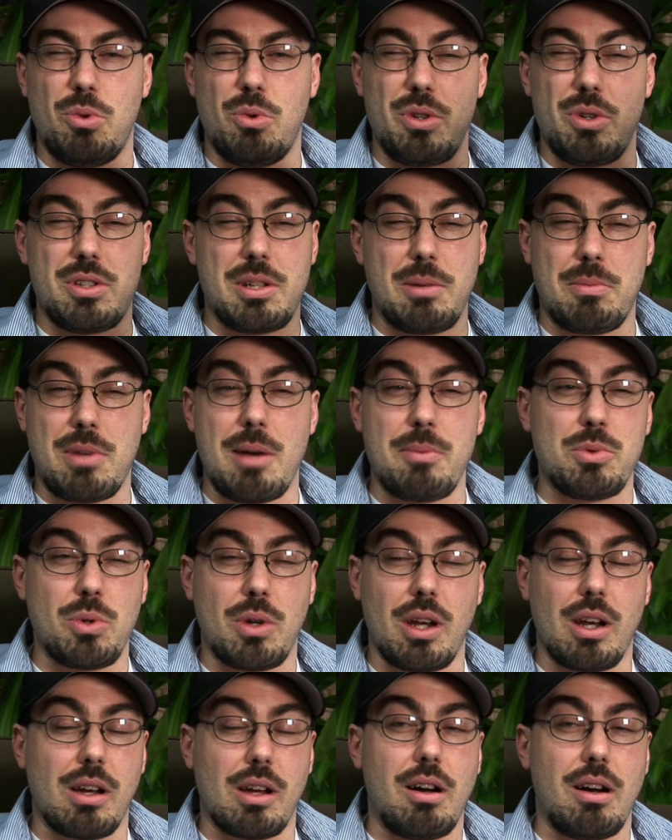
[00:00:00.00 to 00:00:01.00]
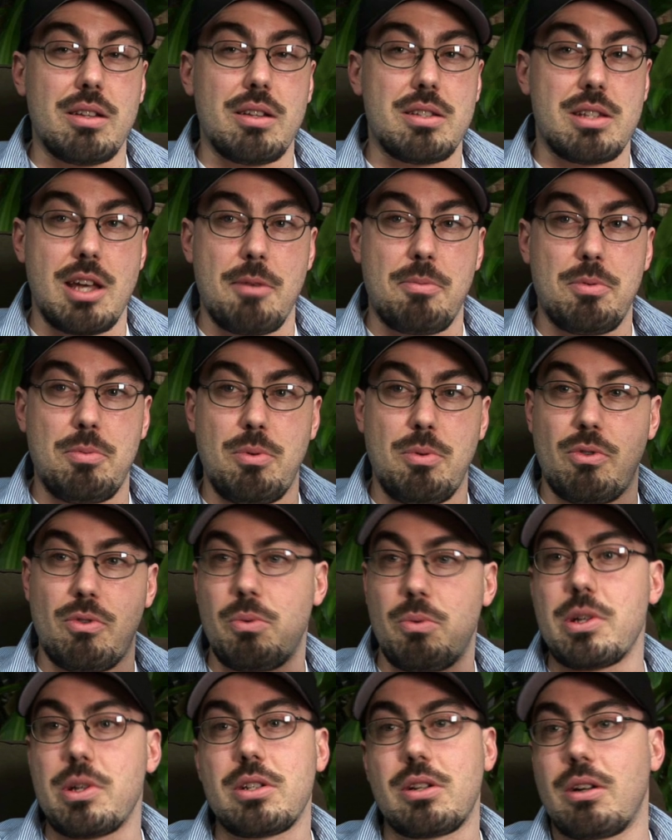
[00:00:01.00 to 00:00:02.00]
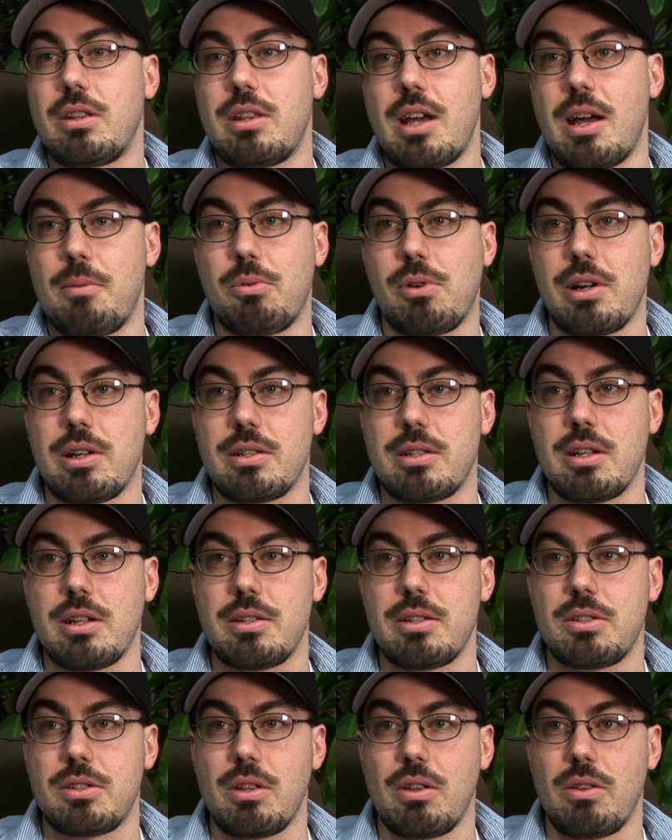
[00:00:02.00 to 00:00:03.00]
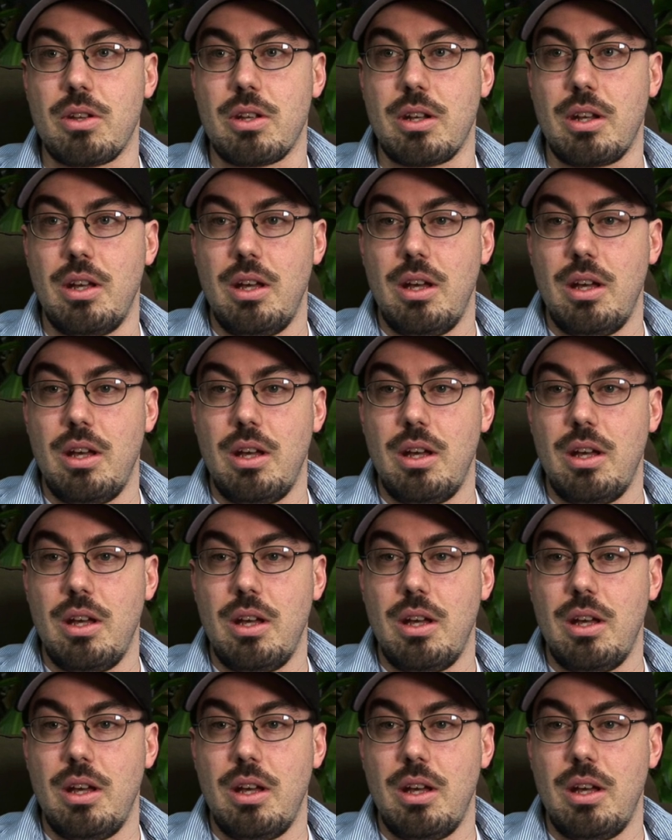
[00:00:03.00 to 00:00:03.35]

Sometimes we'll get a concept before we start that process so that